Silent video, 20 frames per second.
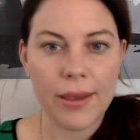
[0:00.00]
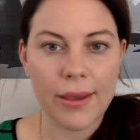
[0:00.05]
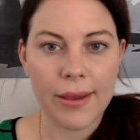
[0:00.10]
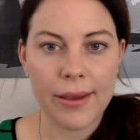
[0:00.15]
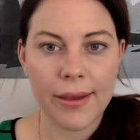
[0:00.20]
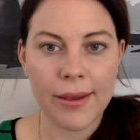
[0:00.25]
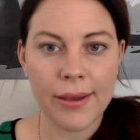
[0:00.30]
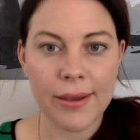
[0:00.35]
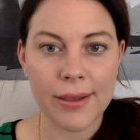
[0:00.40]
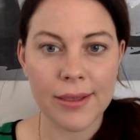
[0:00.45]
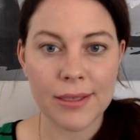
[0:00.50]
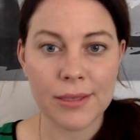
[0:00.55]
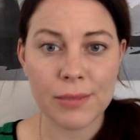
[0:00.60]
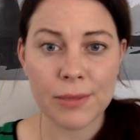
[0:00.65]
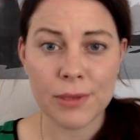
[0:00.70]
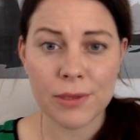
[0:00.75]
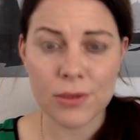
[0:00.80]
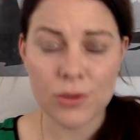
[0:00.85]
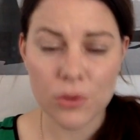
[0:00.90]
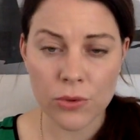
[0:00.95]
it's
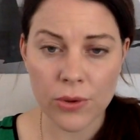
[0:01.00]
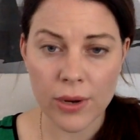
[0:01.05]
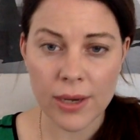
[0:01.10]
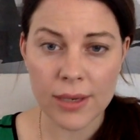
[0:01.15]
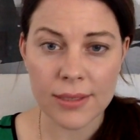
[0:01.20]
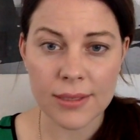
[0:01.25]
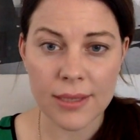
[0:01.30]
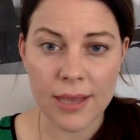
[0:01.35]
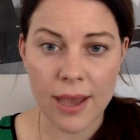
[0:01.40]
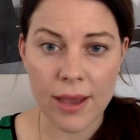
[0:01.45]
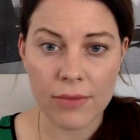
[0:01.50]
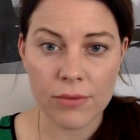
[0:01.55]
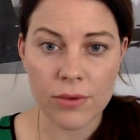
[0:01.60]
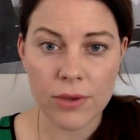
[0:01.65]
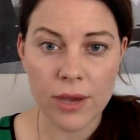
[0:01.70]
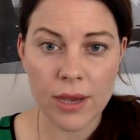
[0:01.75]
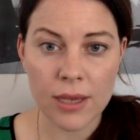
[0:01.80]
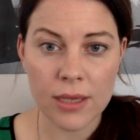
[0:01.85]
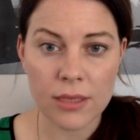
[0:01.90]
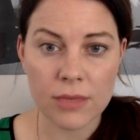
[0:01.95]
been so great to have you
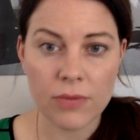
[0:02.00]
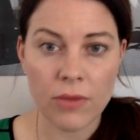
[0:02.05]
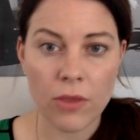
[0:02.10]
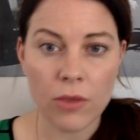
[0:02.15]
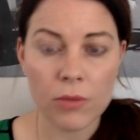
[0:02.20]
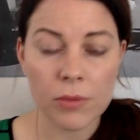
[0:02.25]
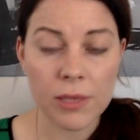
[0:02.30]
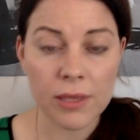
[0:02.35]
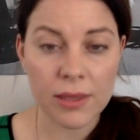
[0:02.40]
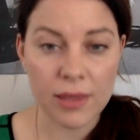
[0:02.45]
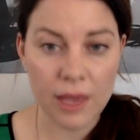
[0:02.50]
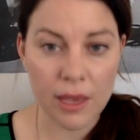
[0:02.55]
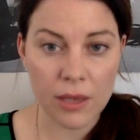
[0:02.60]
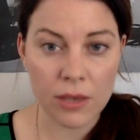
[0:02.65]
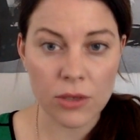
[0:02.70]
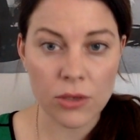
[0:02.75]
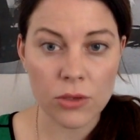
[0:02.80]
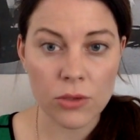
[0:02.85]
guys follow me. Thank